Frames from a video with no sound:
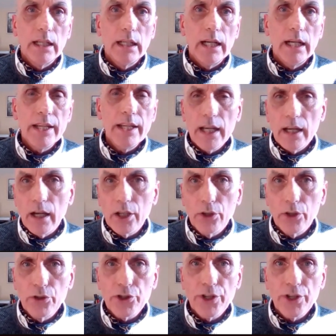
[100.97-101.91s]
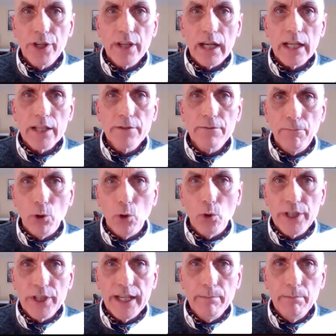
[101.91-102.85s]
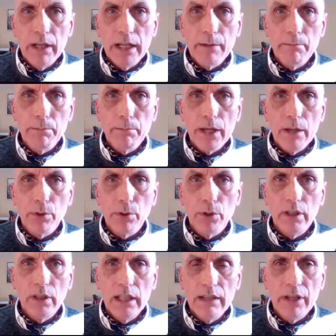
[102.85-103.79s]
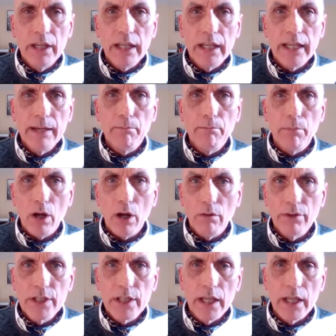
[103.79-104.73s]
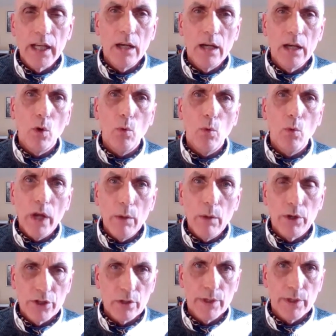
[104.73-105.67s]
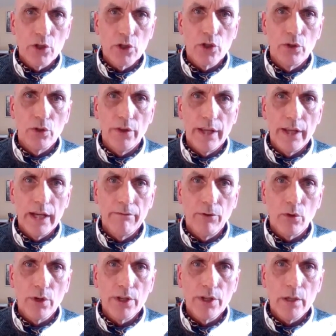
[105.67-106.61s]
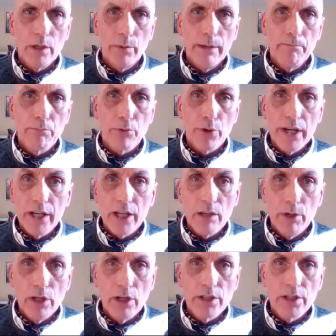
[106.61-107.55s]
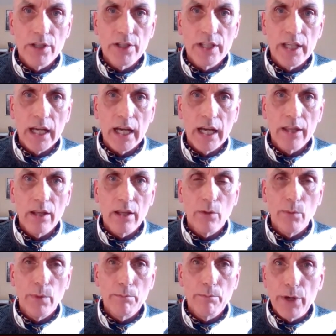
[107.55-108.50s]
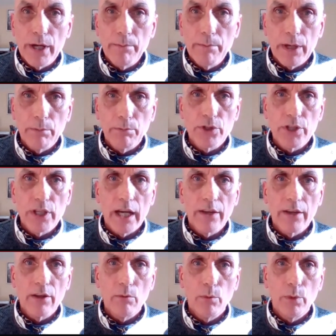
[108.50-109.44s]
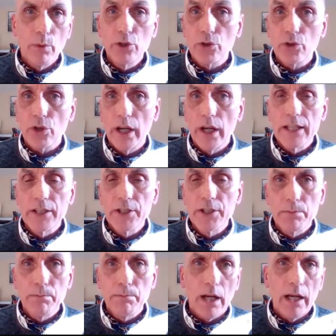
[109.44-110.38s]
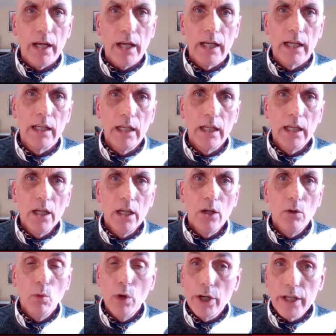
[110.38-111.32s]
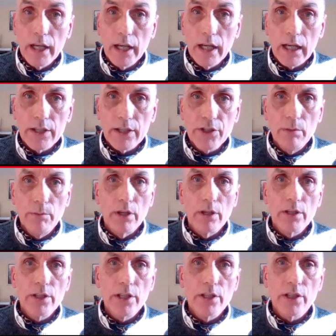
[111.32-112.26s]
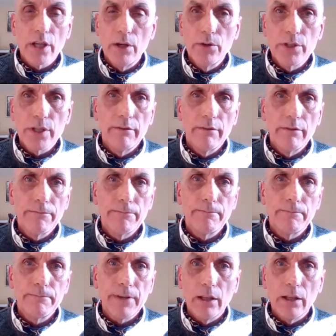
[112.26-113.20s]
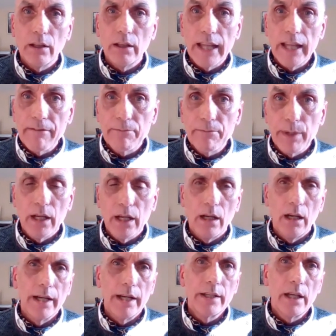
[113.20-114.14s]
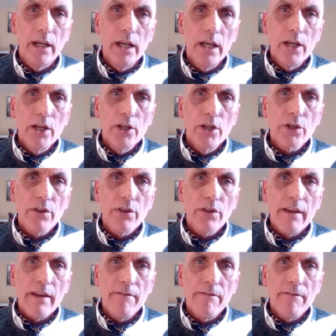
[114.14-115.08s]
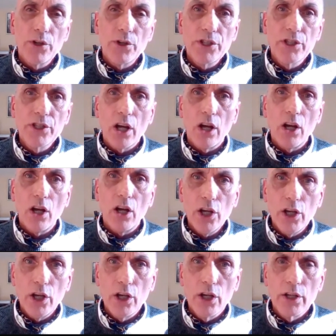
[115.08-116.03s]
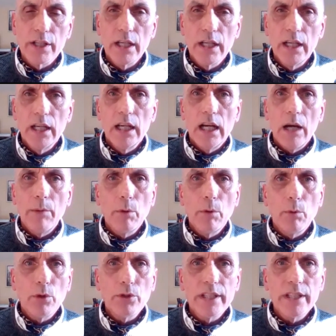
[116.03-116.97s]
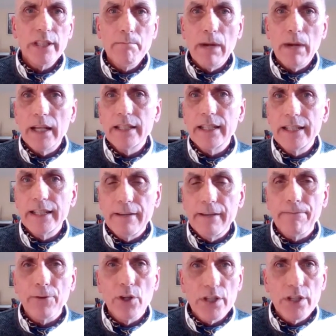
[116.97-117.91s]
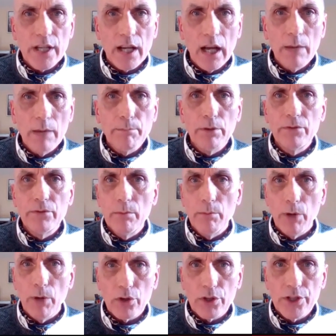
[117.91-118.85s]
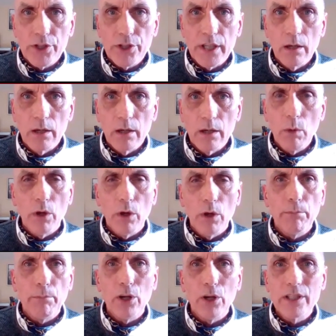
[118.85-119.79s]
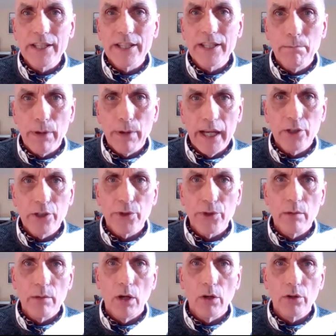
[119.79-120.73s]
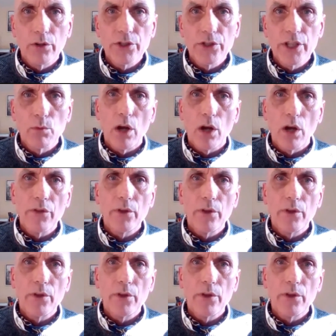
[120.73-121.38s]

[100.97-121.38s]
and yet a country that has 14 million people living in poverty. And what we want to ensure, therefore, is that we bring communities together, that we bring people together, we try and inspire working class communities, those that have felt left behind, so that their voices are heard. And we want to demand a different type of democracy. We want participatory democracy rather than